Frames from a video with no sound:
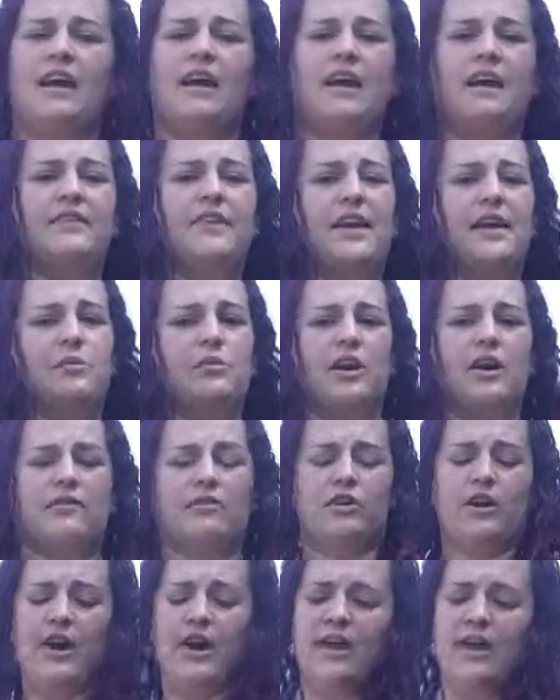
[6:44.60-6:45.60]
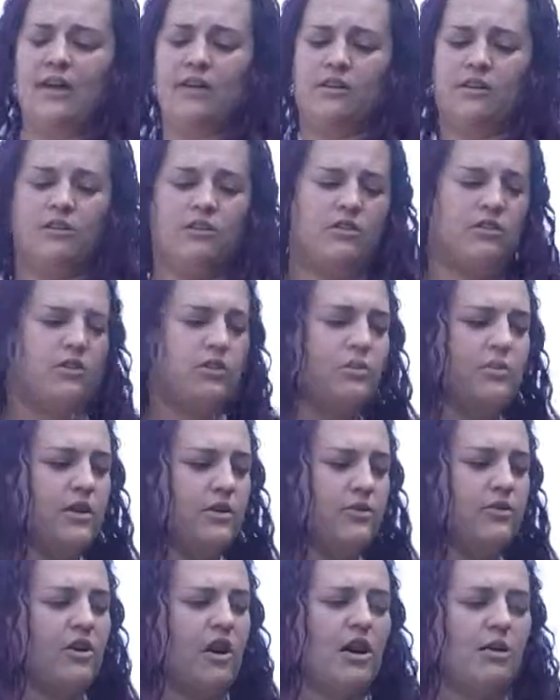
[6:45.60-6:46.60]
and then whatever hand you
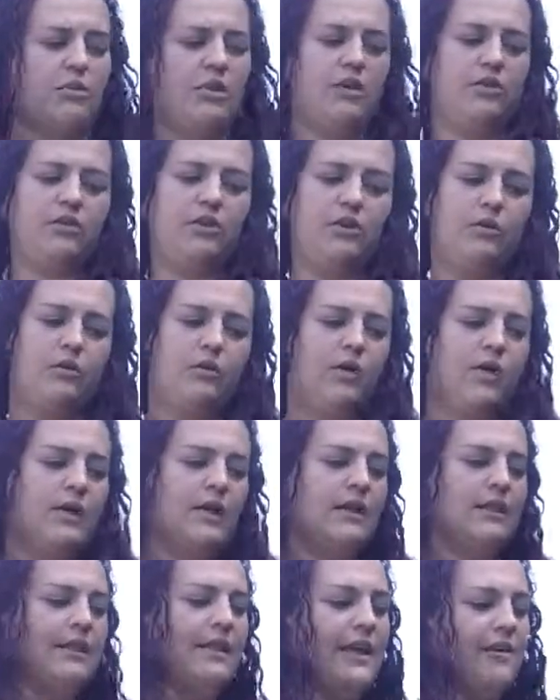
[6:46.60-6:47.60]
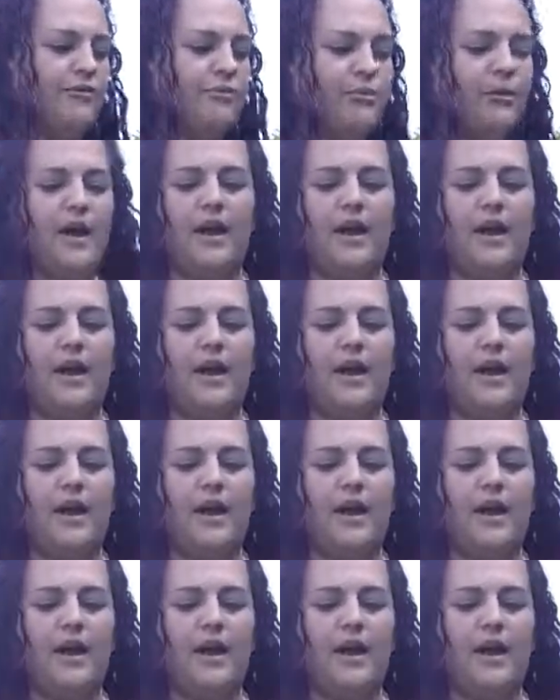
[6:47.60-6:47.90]
want to start with, you left